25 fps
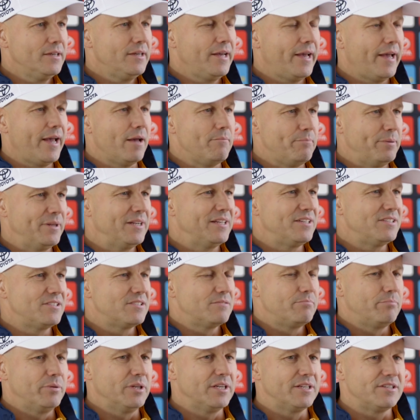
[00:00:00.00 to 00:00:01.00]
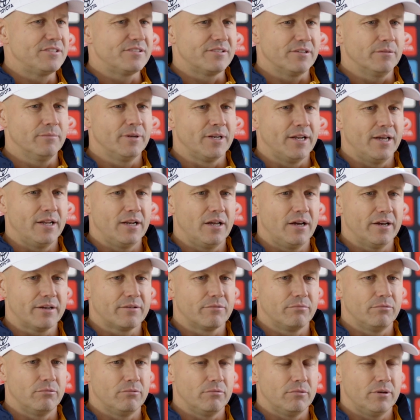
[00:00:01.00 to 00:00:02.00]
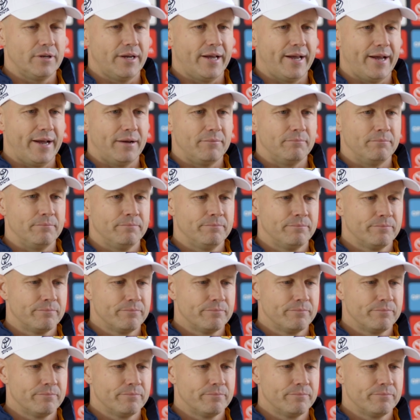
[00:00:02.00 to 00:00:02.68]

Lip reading: Yeah, and Billy's similar. Like, from